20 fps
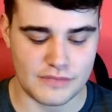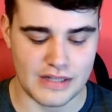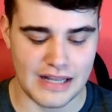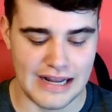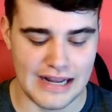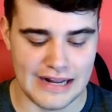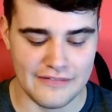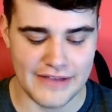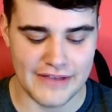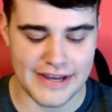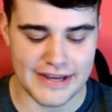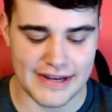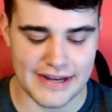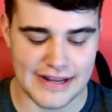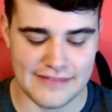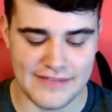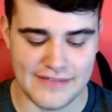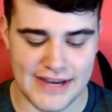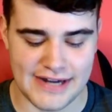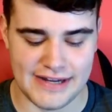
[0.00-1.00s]
like
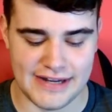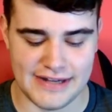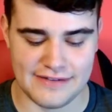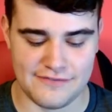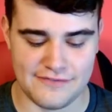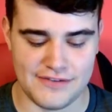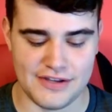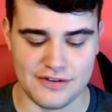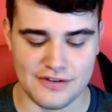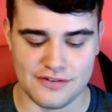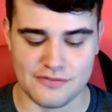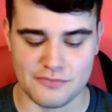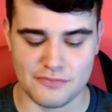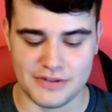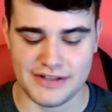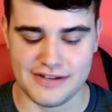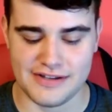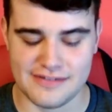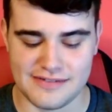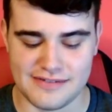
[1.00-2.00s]
that it feels
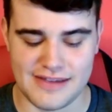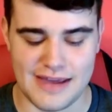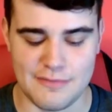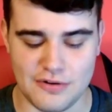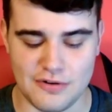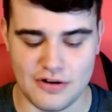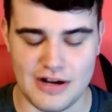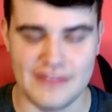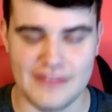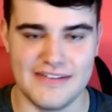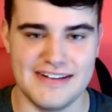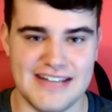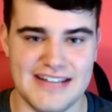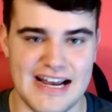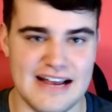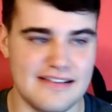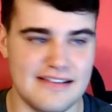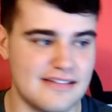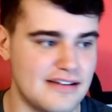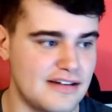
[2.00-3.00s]
really stable on the
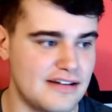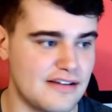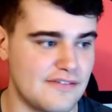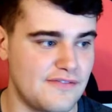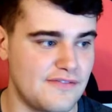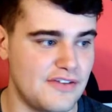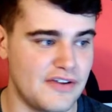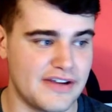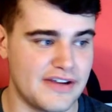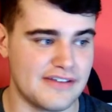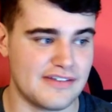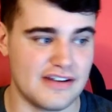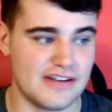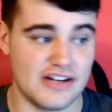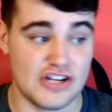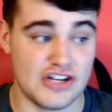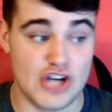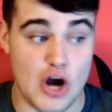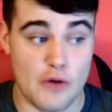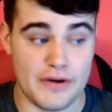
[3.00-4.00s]
desk. It doesn't feel like it's gonna
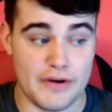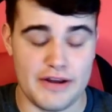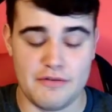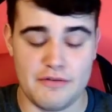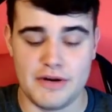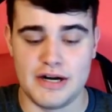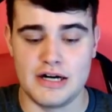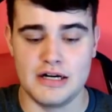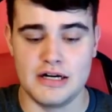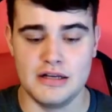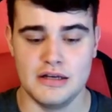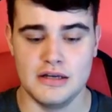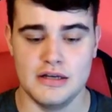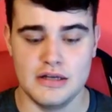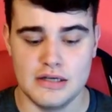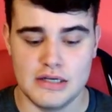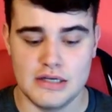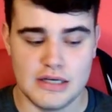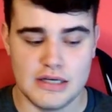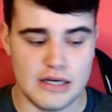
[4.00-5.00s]
go anywhere.
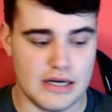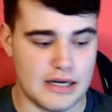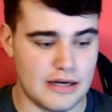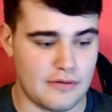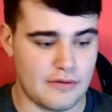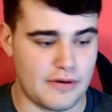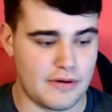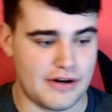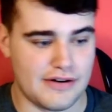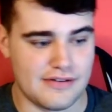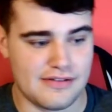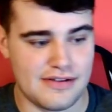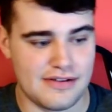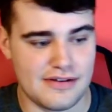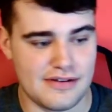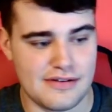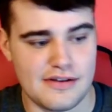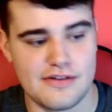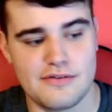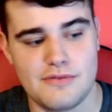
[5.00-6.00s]
Whereas
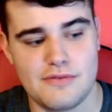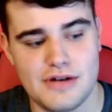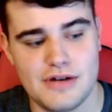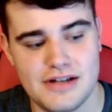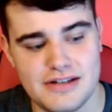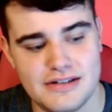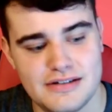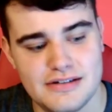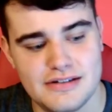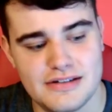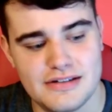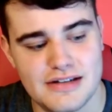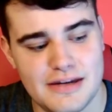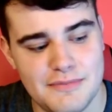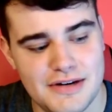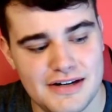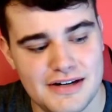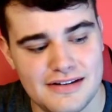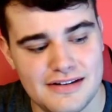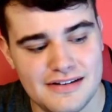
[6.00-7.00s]
this other one, I
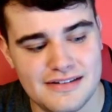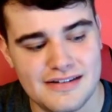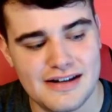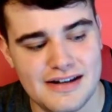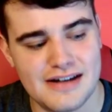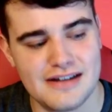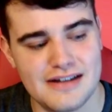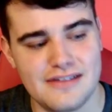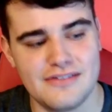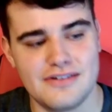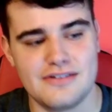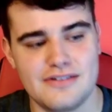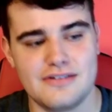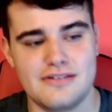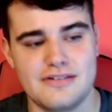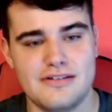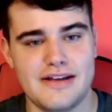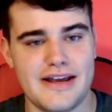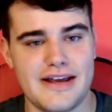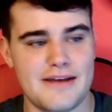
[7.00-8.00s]
mean, it's got a little
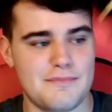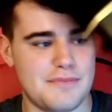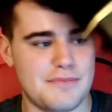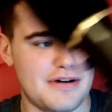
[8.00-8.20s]
clamp on